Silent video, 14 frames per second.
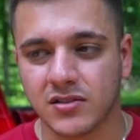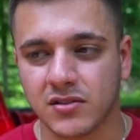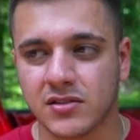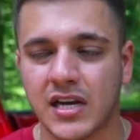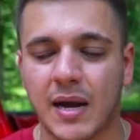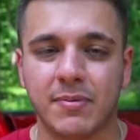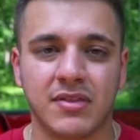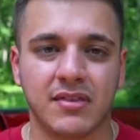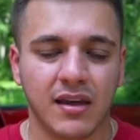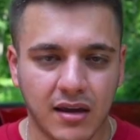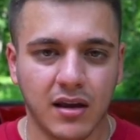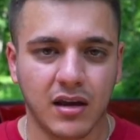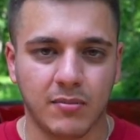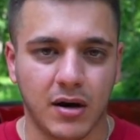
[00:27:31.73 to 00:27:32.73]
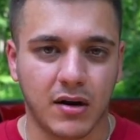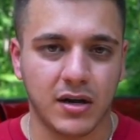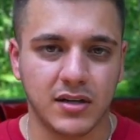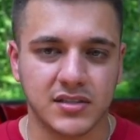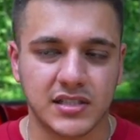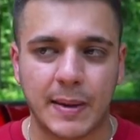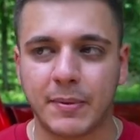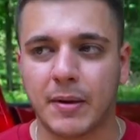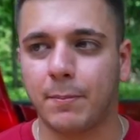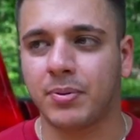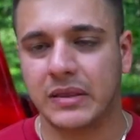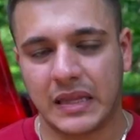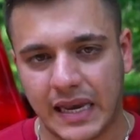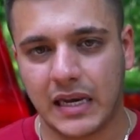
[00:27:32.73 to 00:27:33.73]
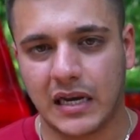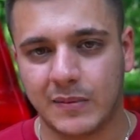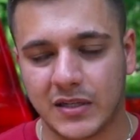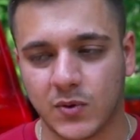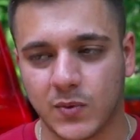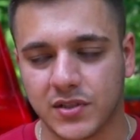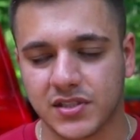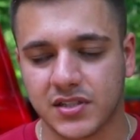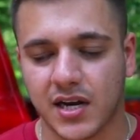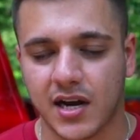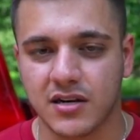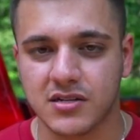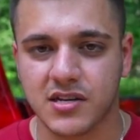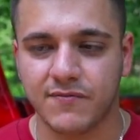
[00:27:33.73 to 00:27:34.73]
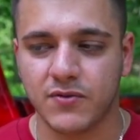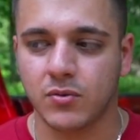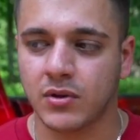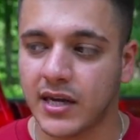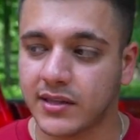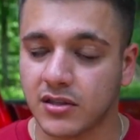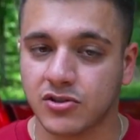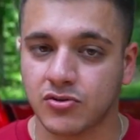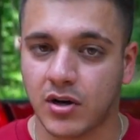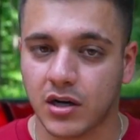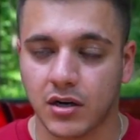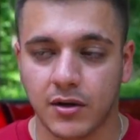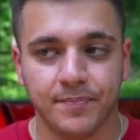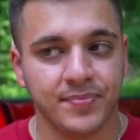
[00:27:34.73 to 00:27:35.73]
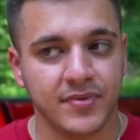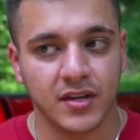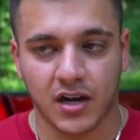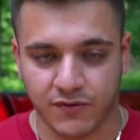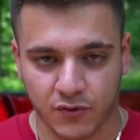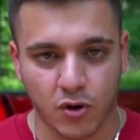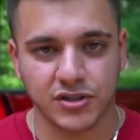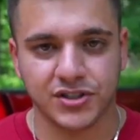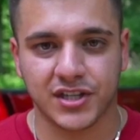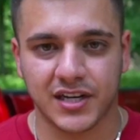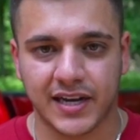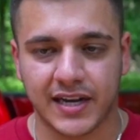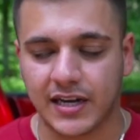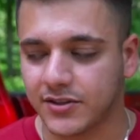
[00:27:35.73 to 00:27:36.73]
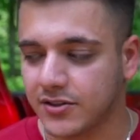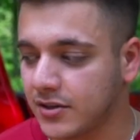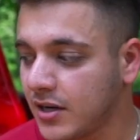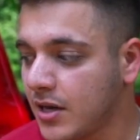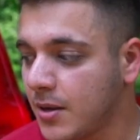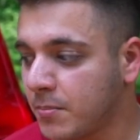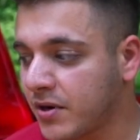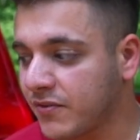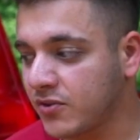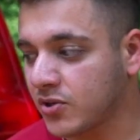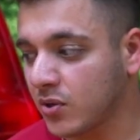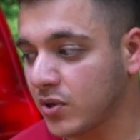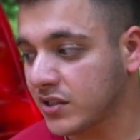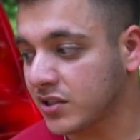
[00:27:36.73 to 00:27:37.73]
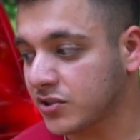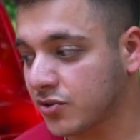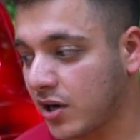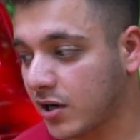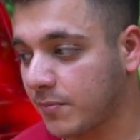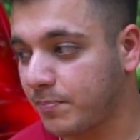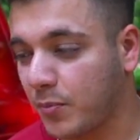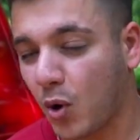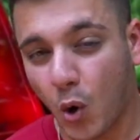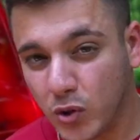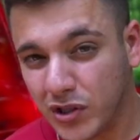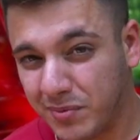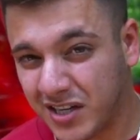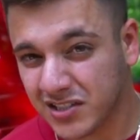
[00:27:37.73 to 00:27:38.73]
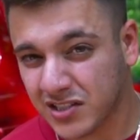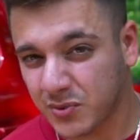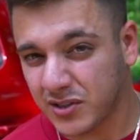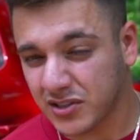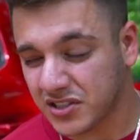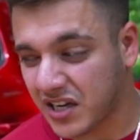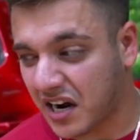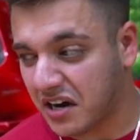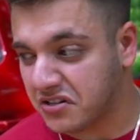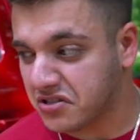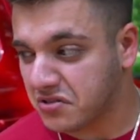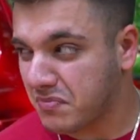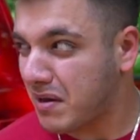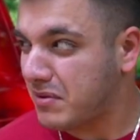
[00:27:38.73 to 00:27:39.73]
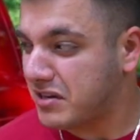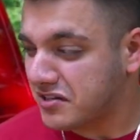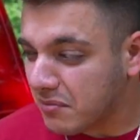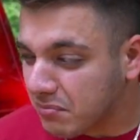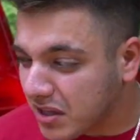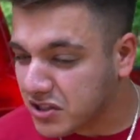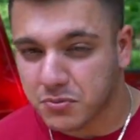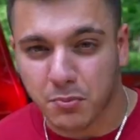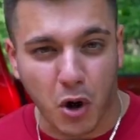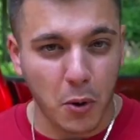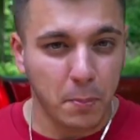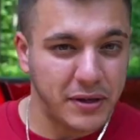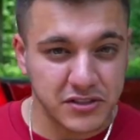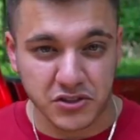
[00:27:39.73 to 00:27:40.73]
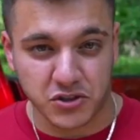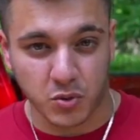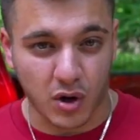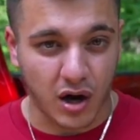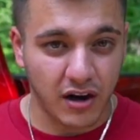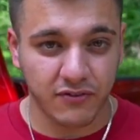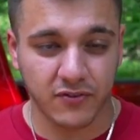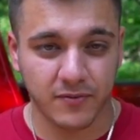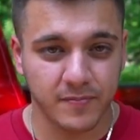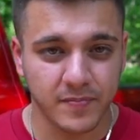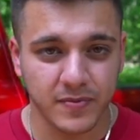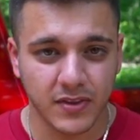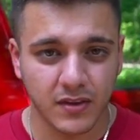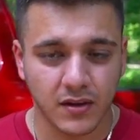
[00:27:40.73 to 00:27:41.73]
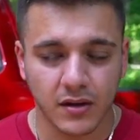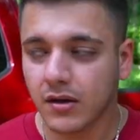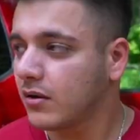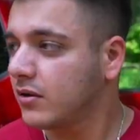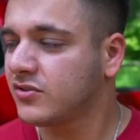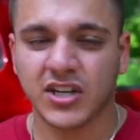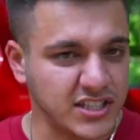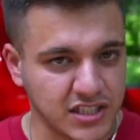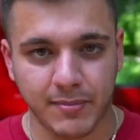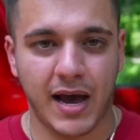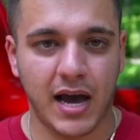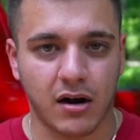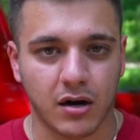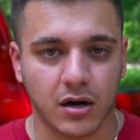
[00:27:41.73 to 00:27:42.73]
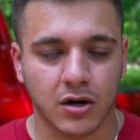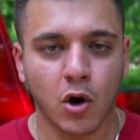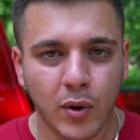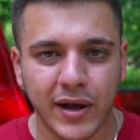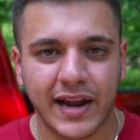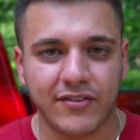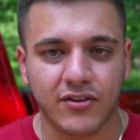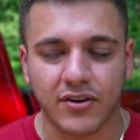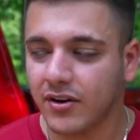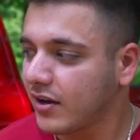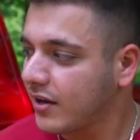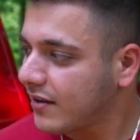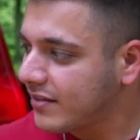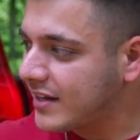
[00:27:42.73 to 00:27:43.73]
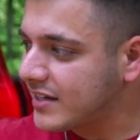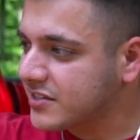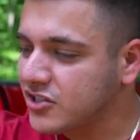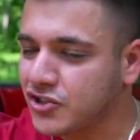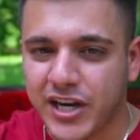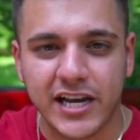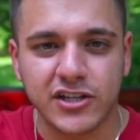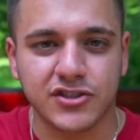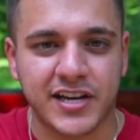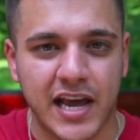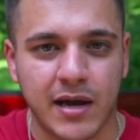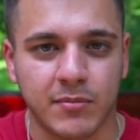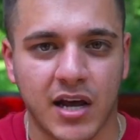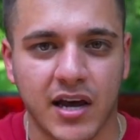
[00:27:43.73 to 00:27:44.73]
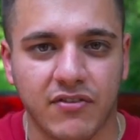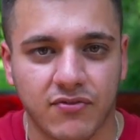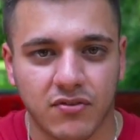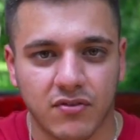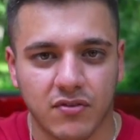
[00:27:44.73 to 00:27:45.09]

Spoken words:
So stop thinking about it. Stop complaining about the wheels and tires. If you like the truck, of course you're gonna get entered. But if you don't like the truck, only because of the wheels and tires, or maybe something small pisses you off, doesn't matter. Go get entered. This can change your damn life.